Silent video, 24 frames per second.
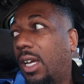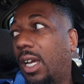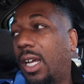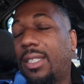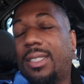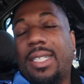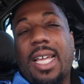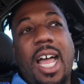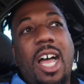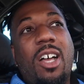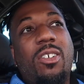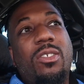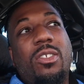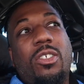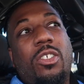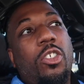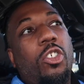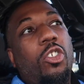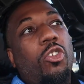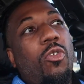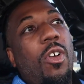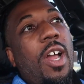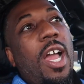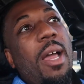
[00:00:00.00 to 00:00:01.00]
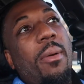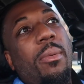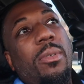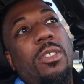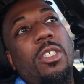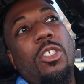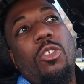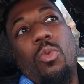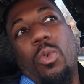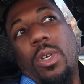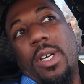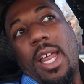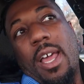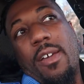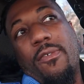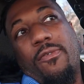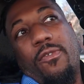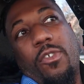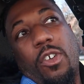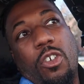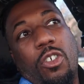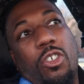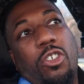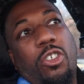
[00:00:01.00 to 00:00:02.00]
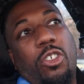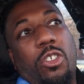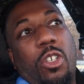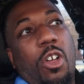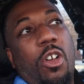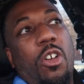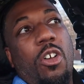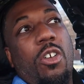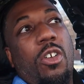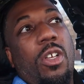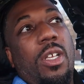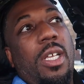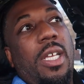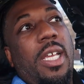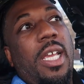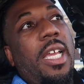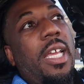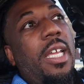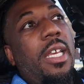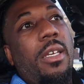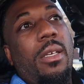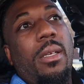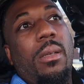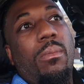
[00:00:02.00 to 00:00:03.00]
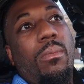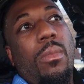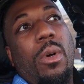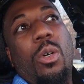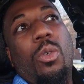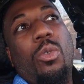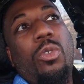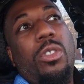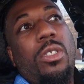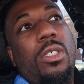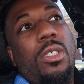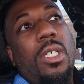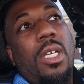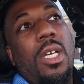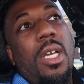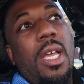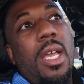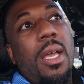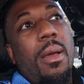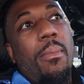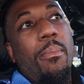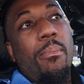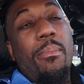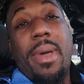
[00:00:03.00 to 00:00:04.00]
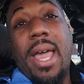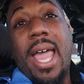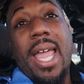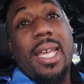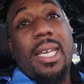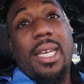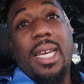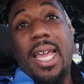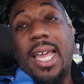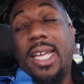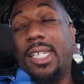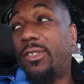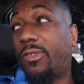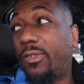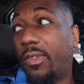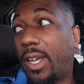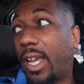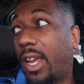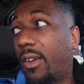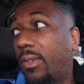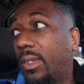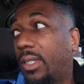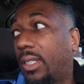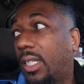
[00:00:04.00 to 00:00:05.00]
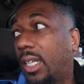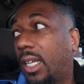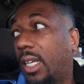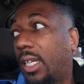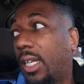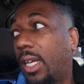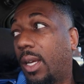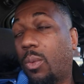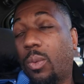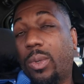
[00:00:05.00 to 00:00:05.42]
1,000 subscribers is when I first started getting the most backlash for everything.